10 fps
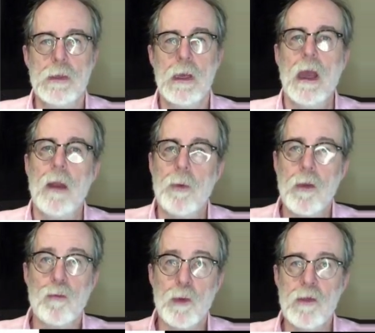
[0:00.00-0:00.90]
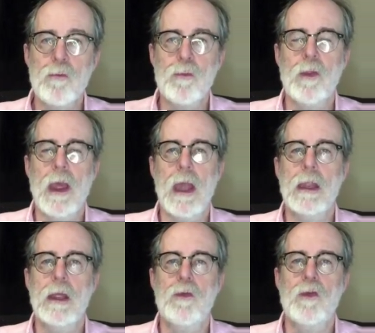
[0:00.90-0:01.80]
And part of the reason for that
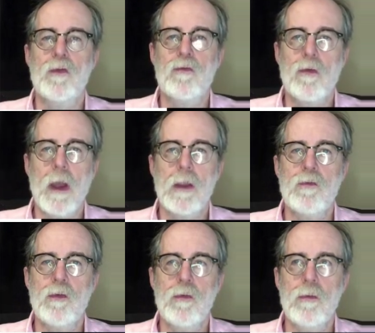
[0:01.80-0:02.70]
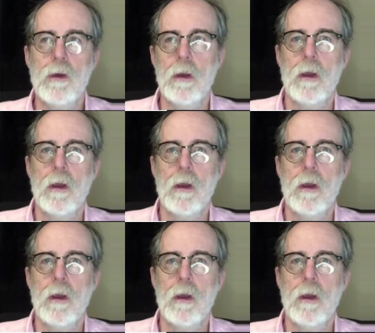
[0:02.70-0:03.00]
is it's trying to